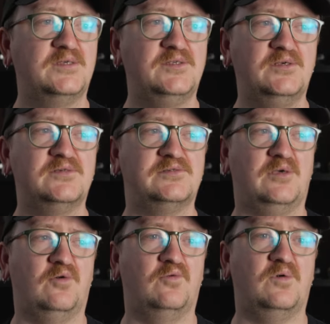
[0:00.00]
A year
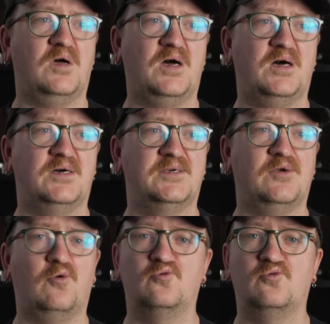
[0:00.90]
ago,
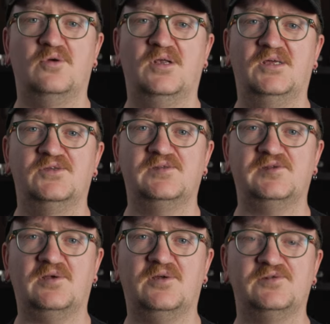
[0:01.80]
I
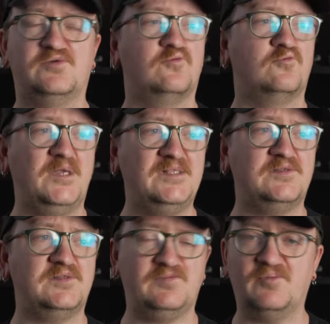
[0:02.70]
started to
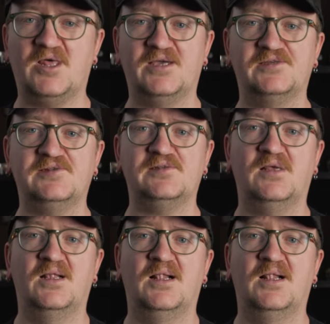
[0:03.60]
rent this place.